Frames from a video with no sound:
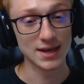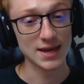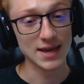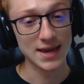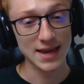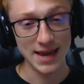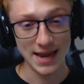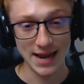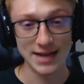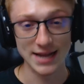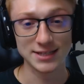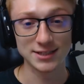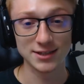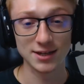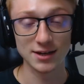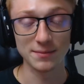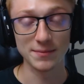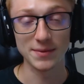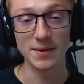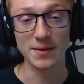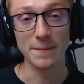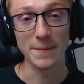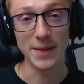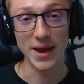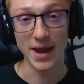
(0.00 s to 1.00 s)
it's gonna be a
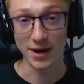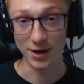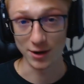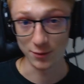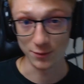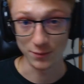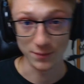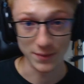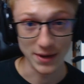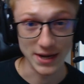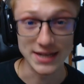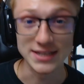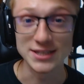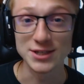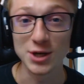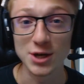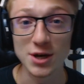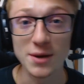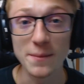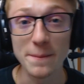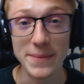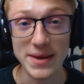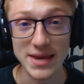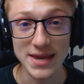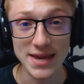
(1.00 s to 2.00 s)
banger. It's gonna
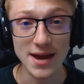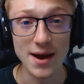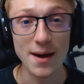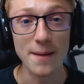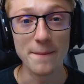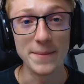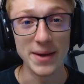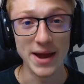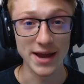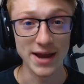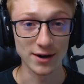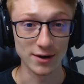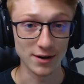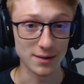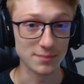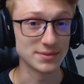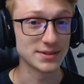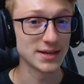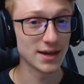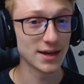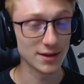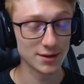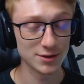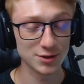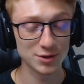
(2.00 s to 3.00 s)
be a banger. I'm
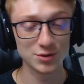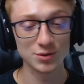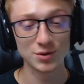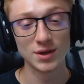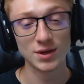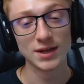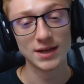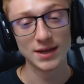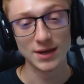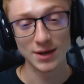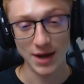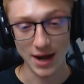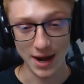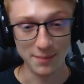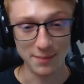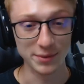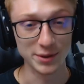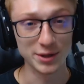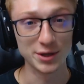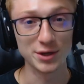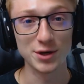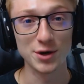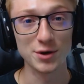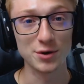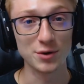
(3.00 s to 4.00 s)
telling you, I'm gonna
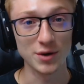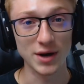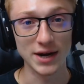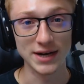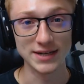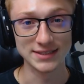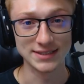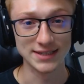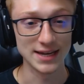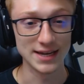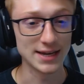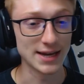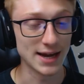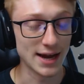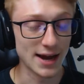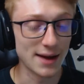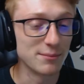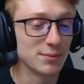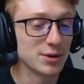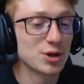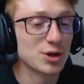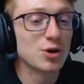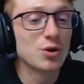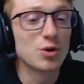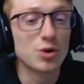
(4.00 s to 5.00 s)
go crazy. I'm gonna
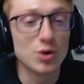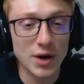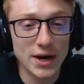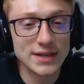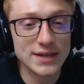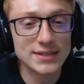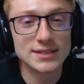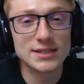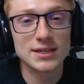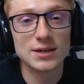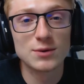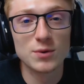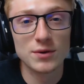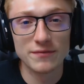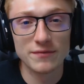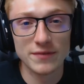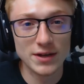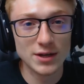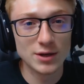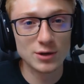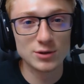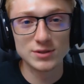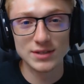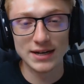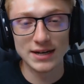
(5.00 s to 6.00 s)
go crazier with
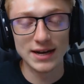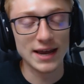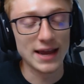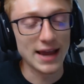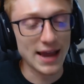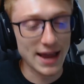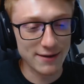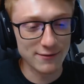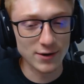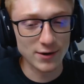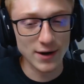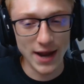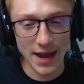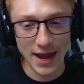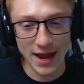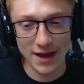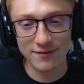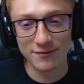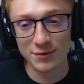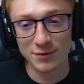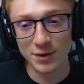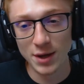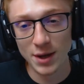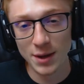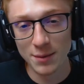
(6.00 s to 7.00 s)
videos than I ever have
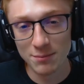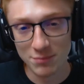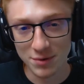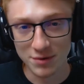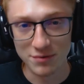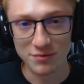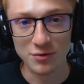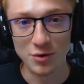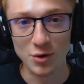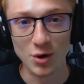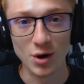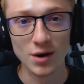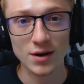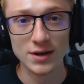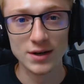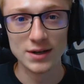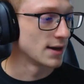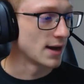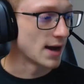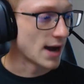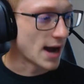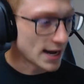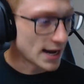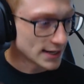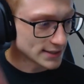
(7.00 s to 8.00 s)
before.
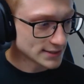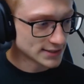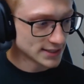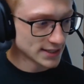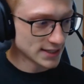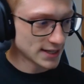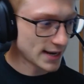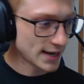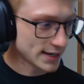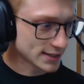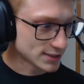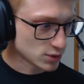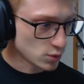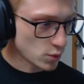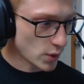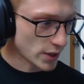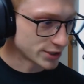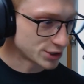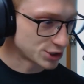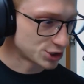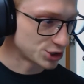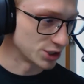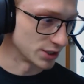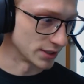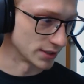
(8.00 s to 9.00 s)
On to the next
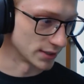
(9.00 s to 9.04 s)
question.